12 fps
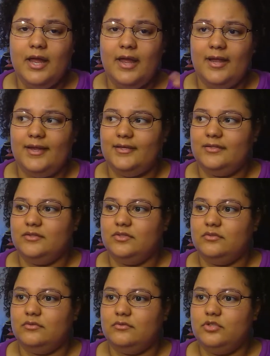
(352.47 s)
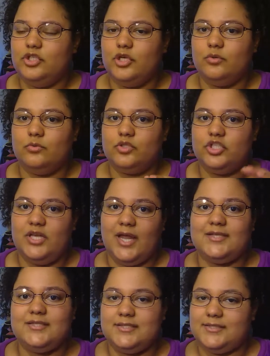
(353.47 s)
and you know, she
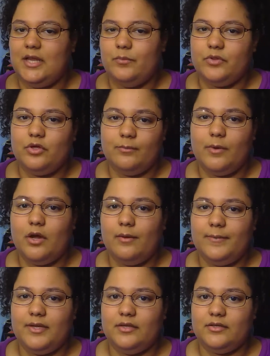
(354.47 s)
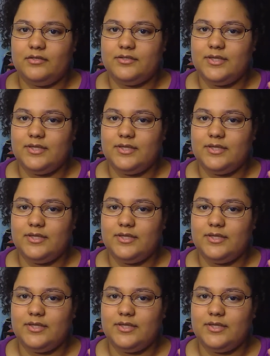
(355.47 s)
has to stay with her mom because